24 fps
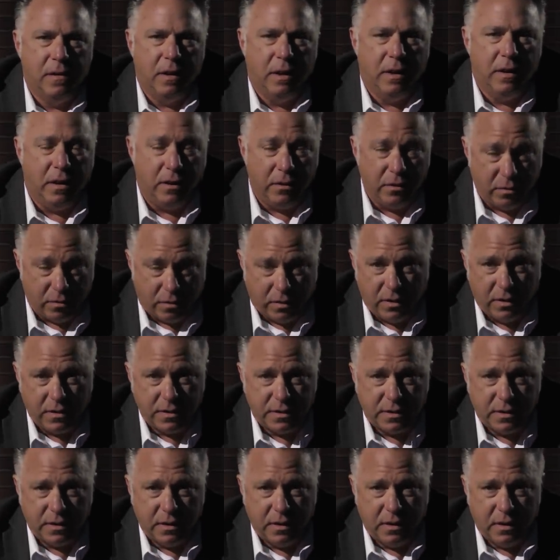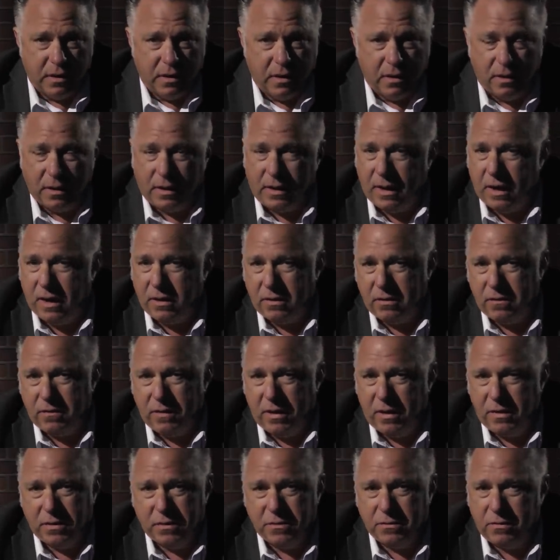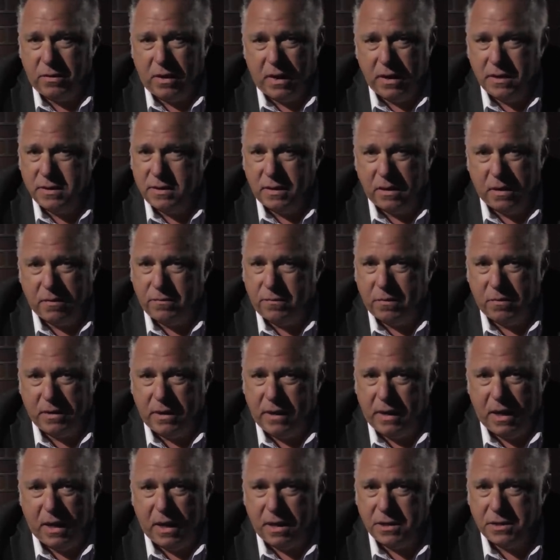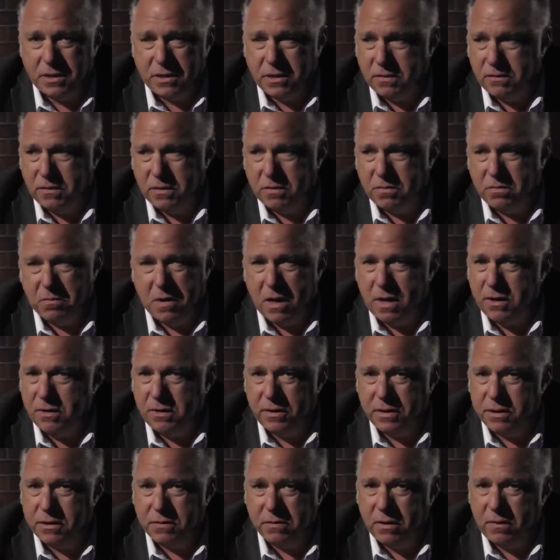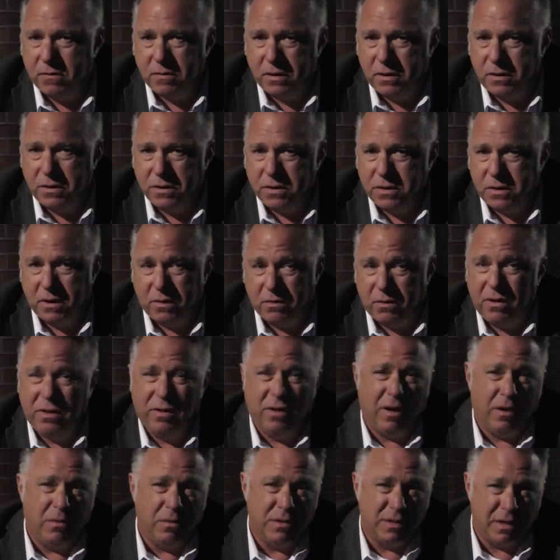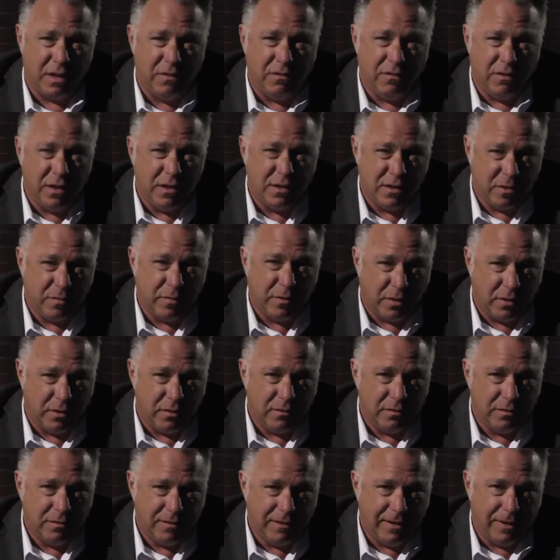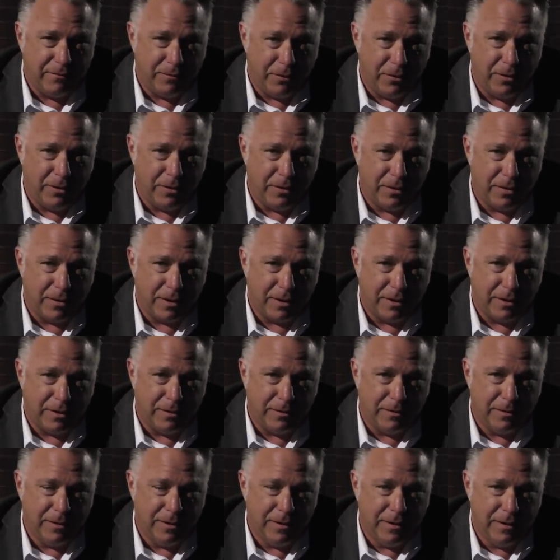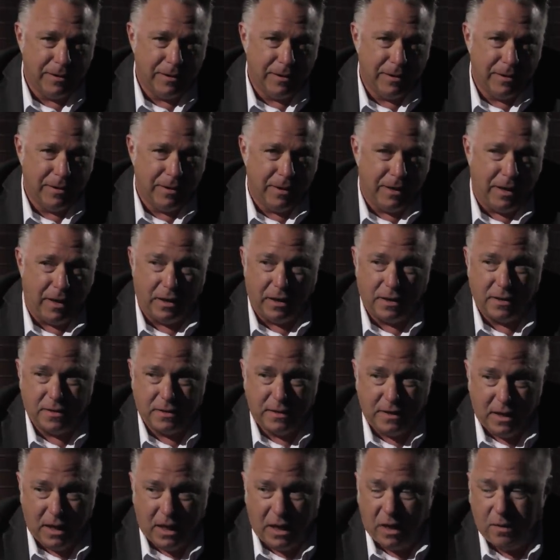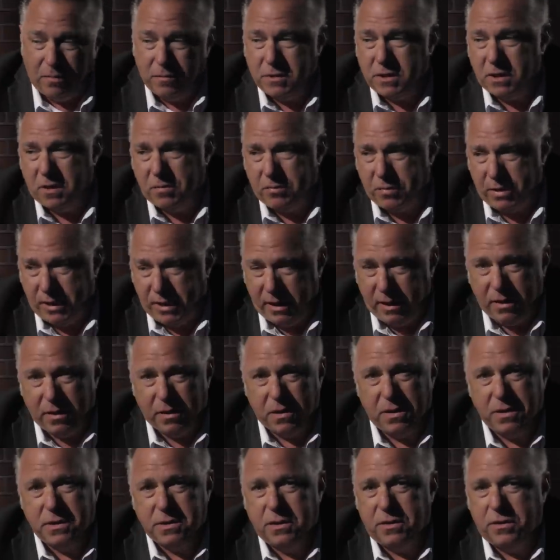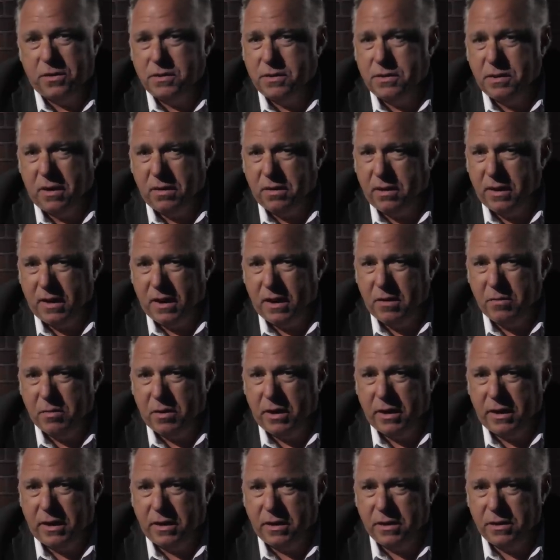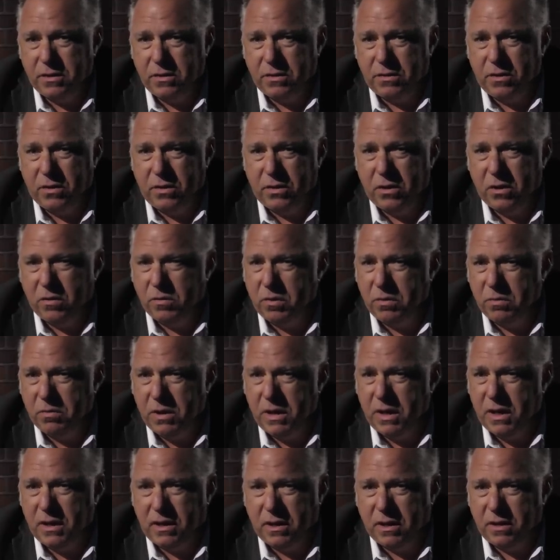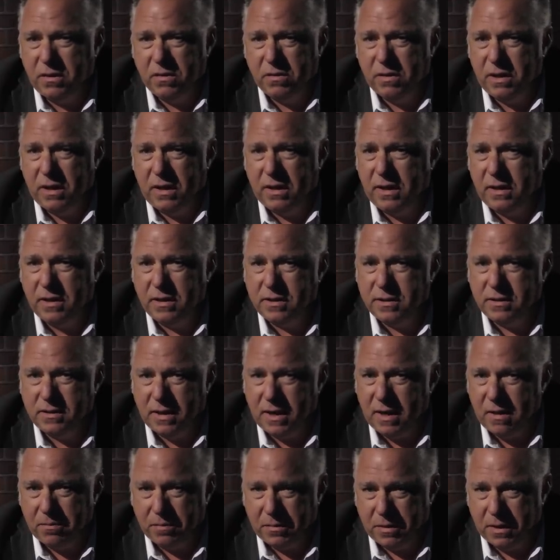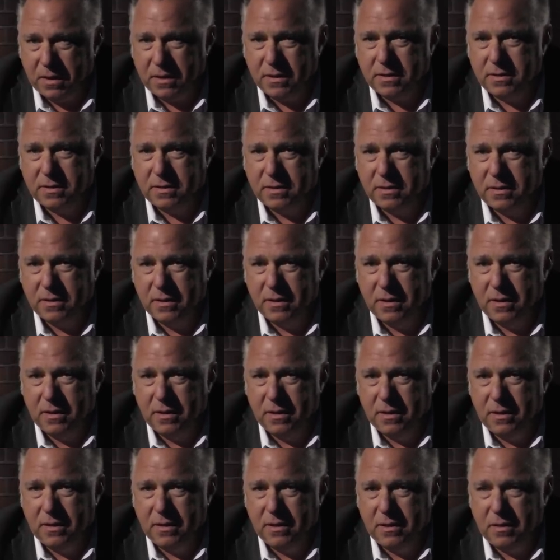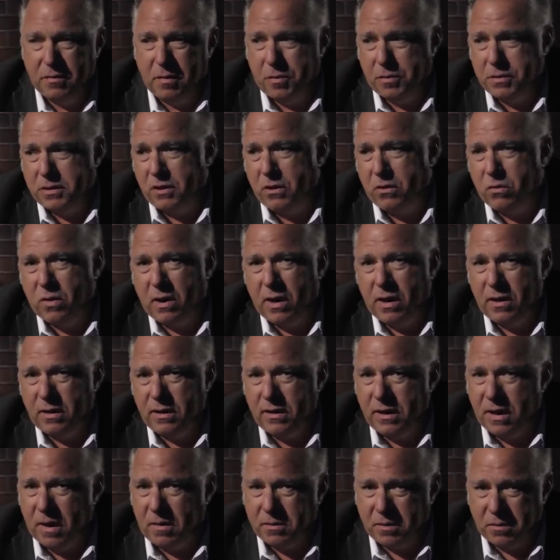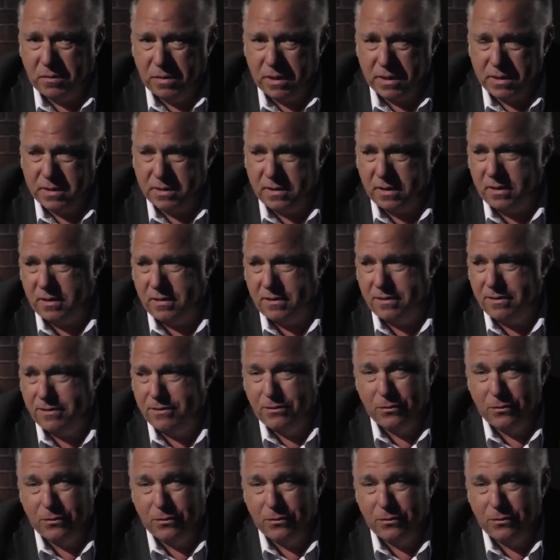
In other words, the Catholic faith is rising up from the ashes of this modernist revolution that we thought was invincible not very long ago. And it appears that there's nothing anybody can do. No human being can do anything to stop this. People say you're wildly optimistic.